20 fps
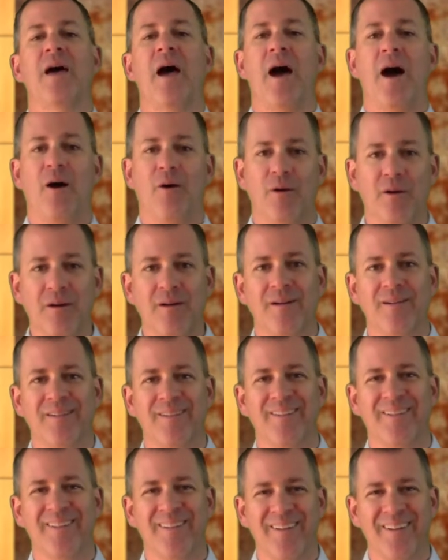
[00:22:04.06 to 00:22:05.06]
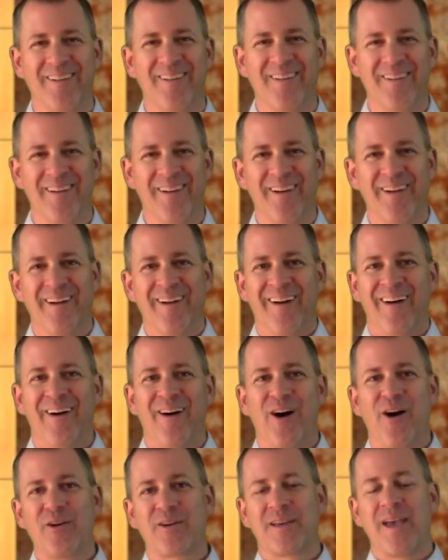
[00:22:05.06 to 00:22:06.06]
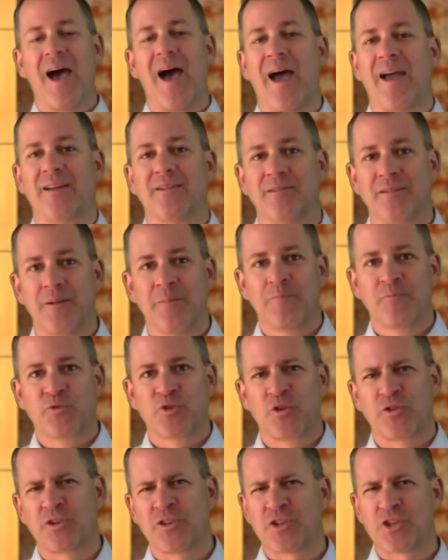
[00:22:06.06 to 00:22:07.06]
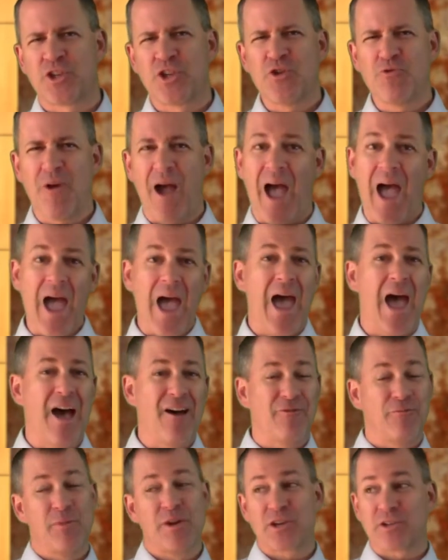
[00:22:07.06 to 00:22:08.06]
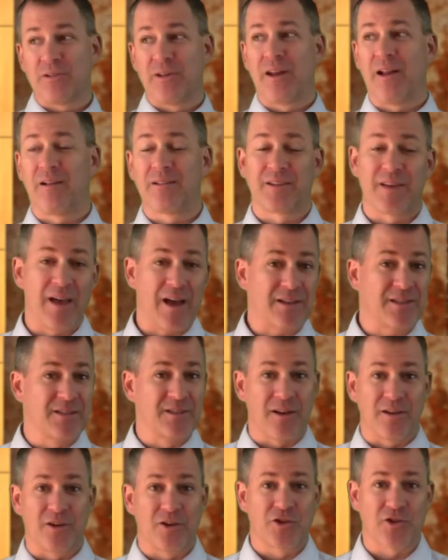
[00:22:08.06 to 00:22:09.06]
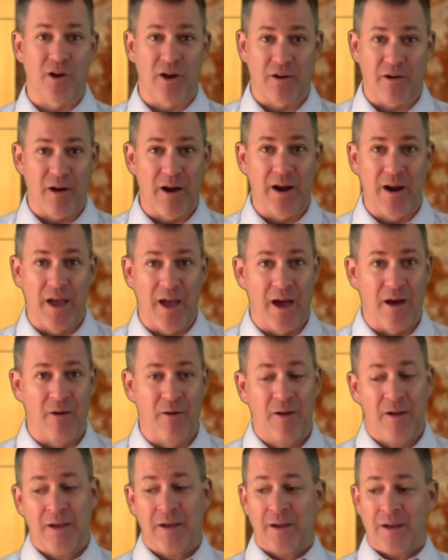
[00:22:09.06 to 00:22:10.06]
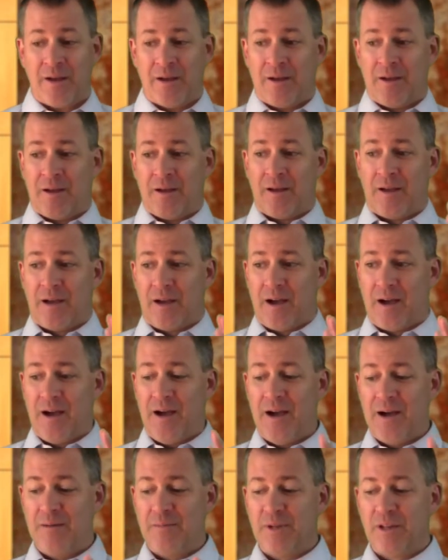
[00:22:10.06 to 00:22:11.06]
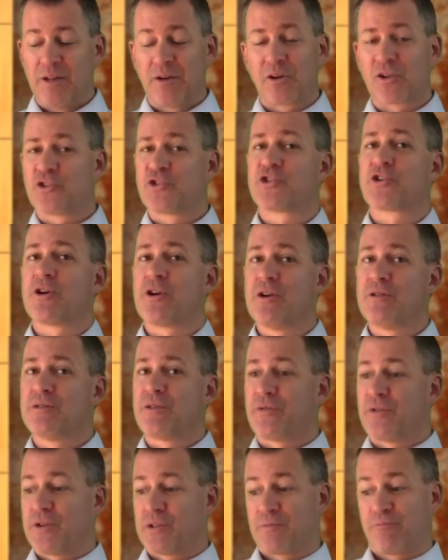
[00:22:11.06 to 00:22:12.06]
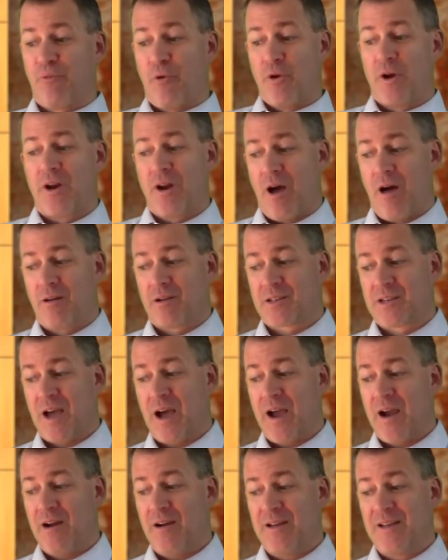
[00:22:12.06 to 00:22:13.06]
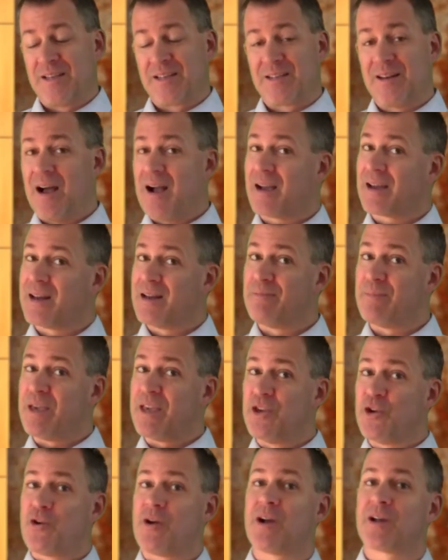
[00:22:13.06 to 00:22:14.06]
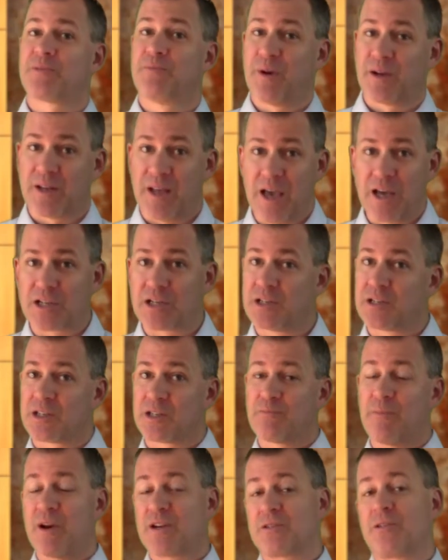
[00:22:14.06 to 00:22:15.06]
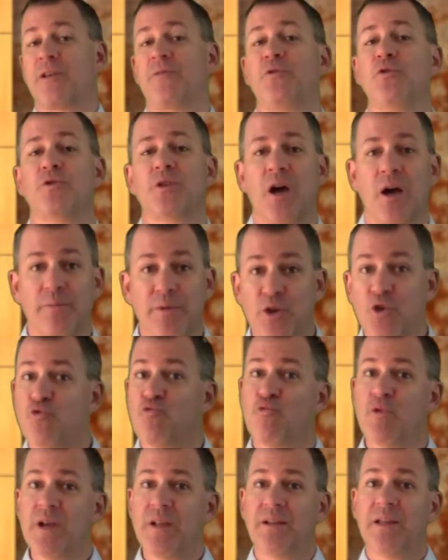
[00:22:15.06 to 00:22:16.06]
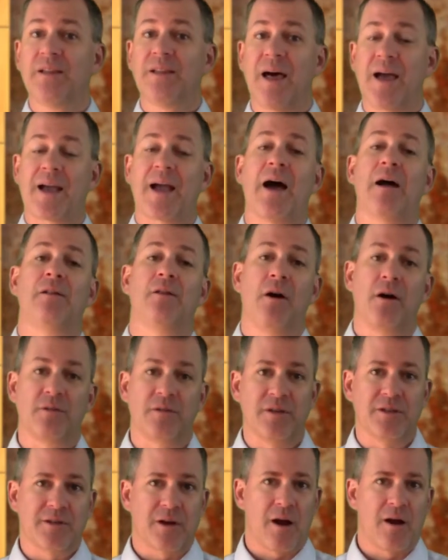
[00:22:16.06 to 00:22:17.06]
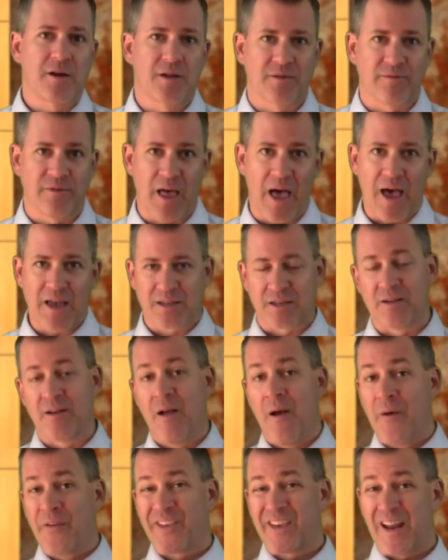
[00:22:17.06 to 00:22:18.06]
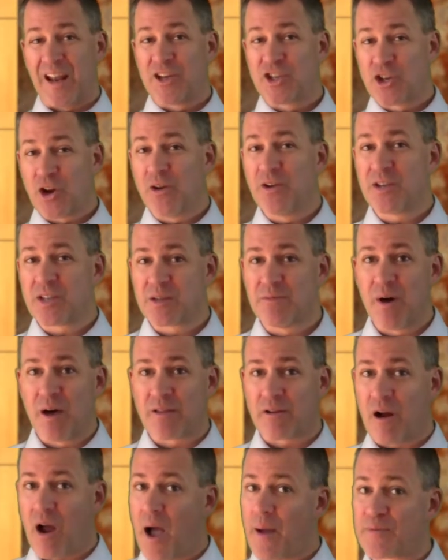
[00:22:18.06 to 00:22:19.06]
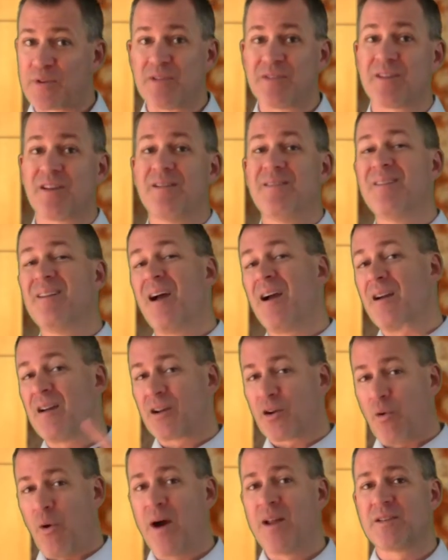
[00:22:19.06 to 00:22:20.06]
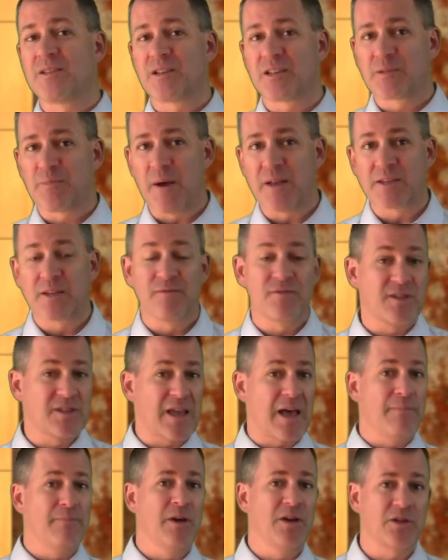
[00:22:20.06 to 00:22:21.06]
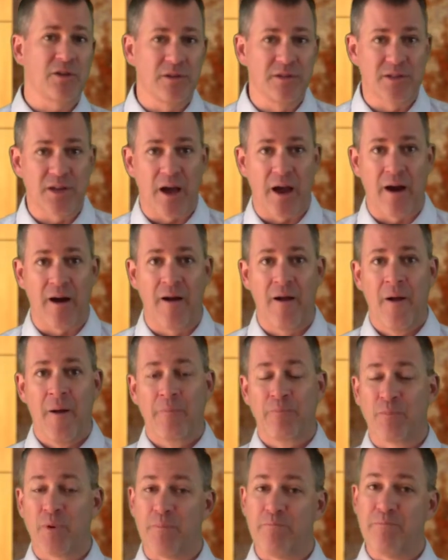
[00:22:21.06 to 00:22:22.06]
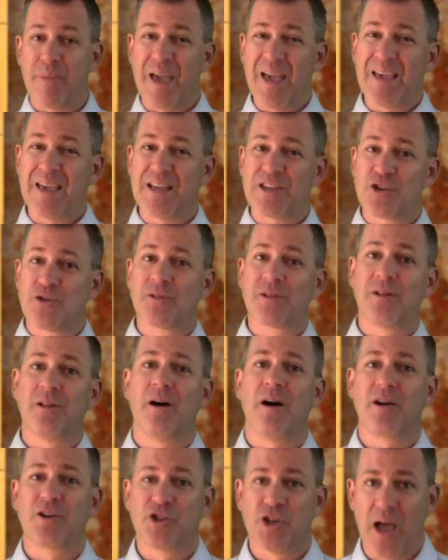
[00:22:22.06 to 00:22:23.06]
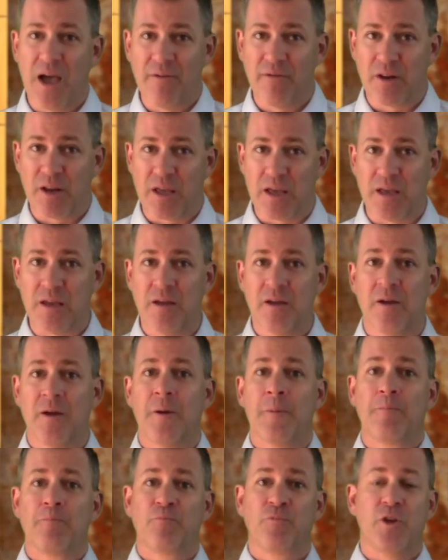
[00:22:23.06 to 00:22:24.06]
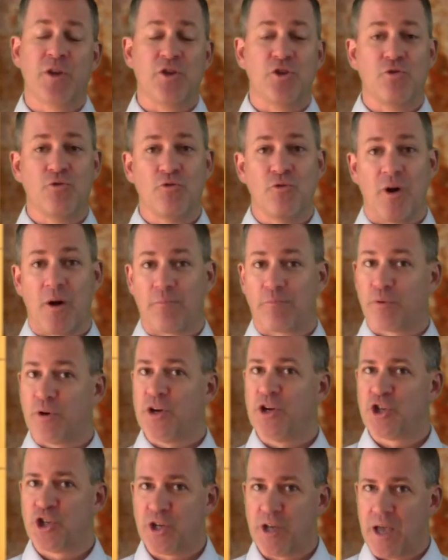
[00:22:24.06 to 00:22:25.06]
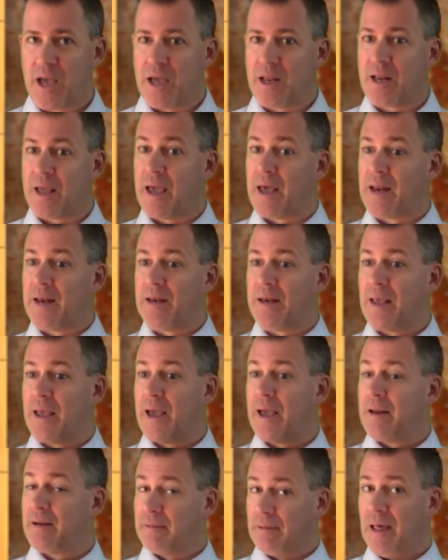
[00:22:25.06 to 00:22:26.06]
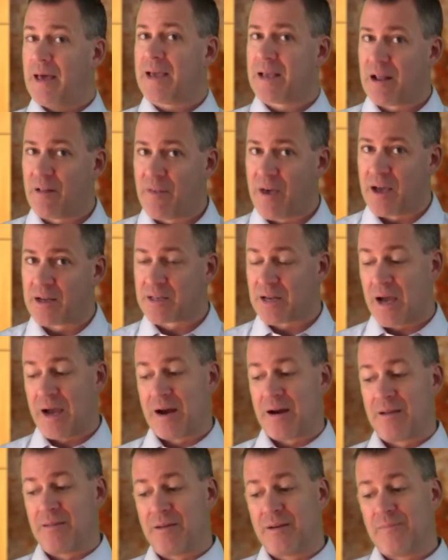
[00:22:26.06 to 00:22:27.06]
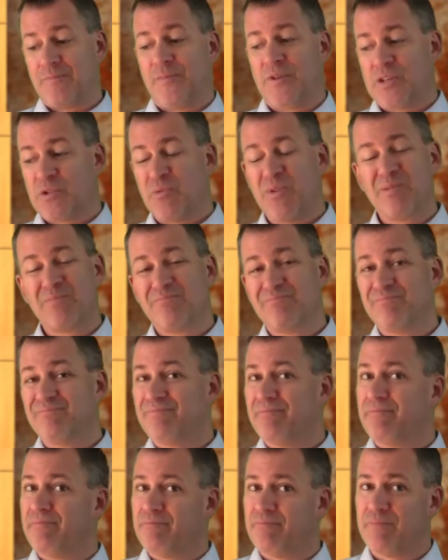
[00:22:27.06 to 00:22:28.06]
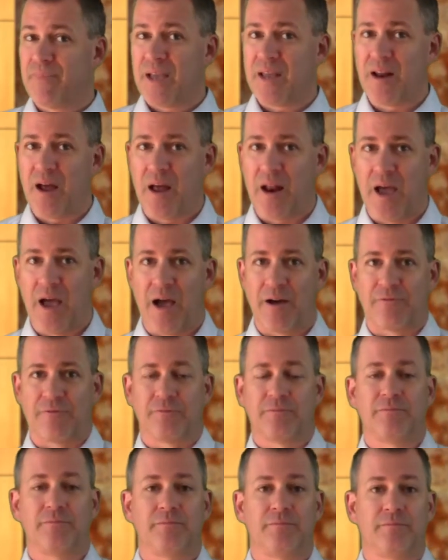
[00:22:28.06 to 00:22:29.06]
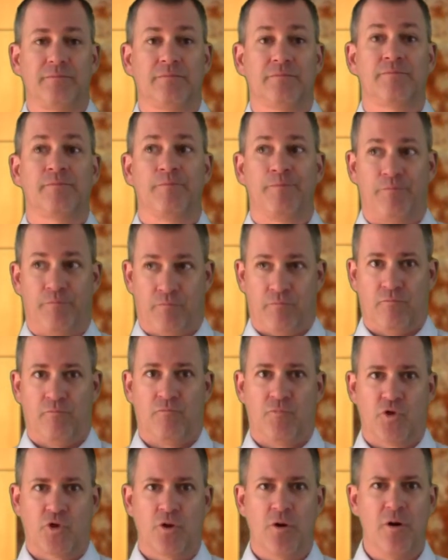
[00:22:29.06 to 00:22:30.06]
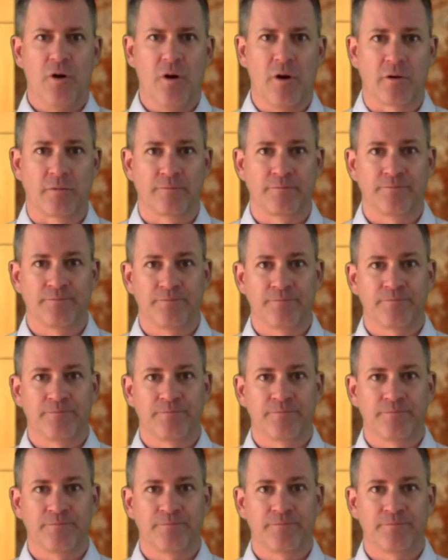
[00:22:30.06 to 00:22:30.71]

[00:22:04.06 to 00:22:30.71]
now. Okay, so since you have Michelin LTXs on your truck right now, I'm a little concerned that this $40 tire is not going to meet your expectations, especially if you tell me you really like how long these tires have lasted. Can I show you some other options that aren't quite as expensive as that Michelin tire, but may get you the longevity that you appreciate and like in that tire that this one may not have? Sure.